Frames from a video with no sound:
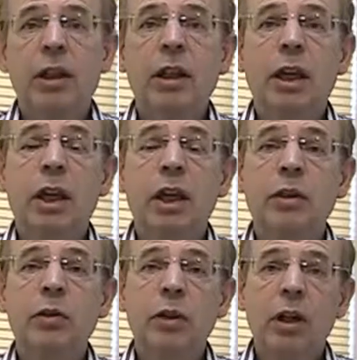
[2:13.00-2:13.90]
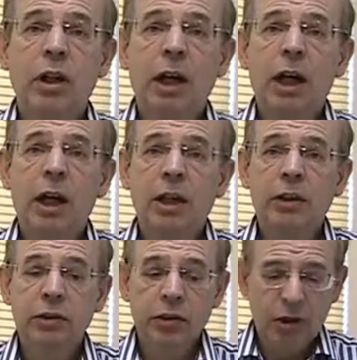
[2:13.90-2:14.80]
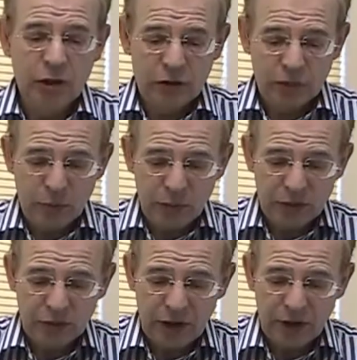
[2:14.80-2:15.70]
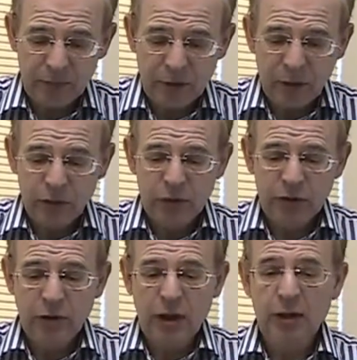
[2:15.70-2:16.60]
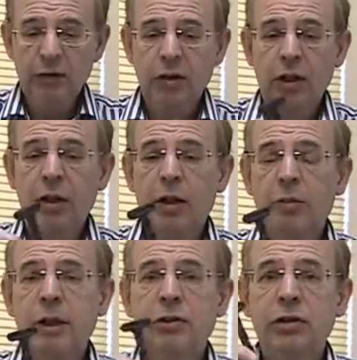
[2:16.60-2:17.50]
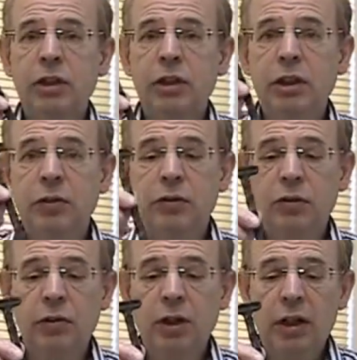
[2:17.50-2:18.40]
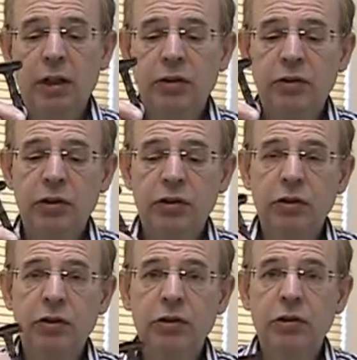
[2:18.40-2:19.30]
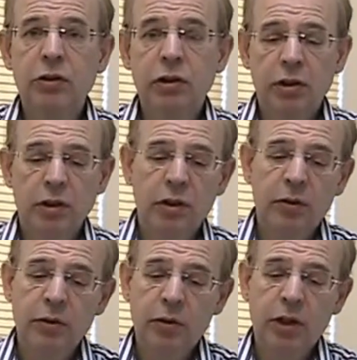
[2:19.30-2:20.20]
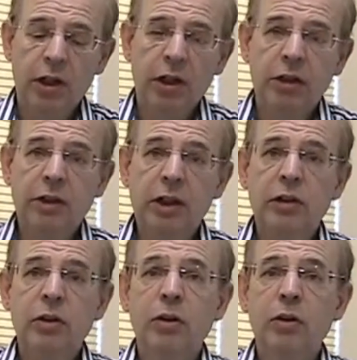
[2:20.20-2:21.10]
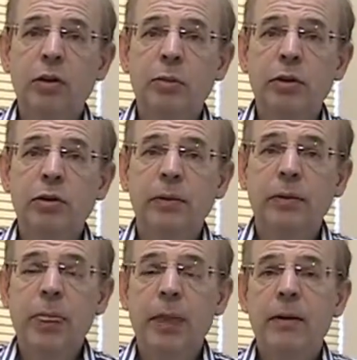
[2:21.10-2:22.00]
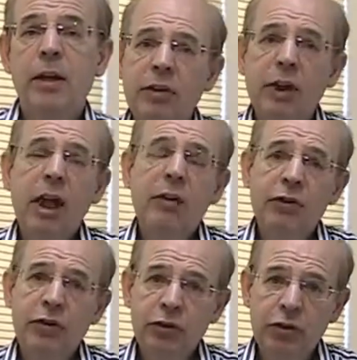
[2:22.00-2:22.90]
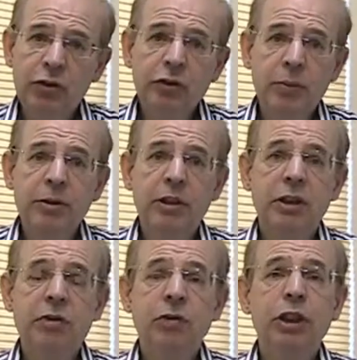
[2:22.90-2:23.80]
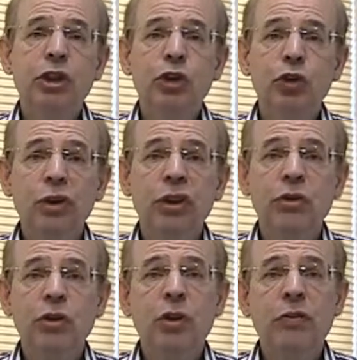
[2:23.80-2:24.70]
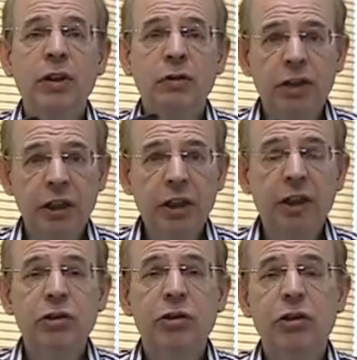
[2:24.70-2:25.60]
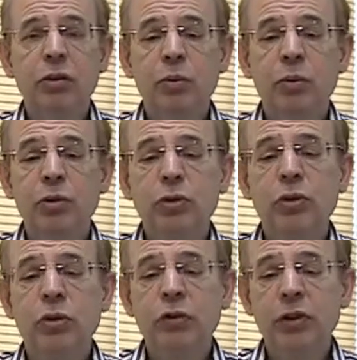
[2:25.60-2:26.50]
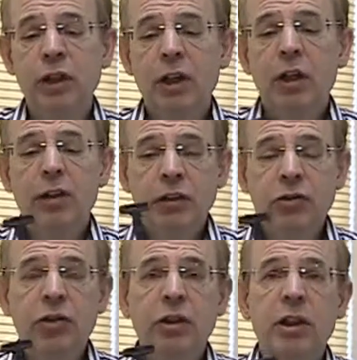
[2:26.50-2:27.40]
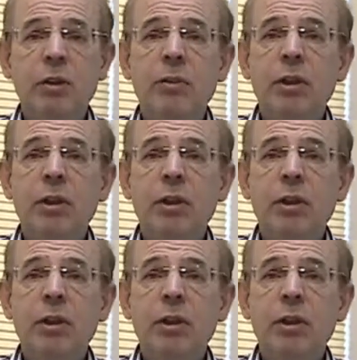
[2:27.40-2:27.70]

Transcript: head, and there's a modern type which you'll have a plastic key for insert into a hexagonal hole at the bottom. If your controls are a bit out of reach, you'll need a stop valve key to turn the water off. This type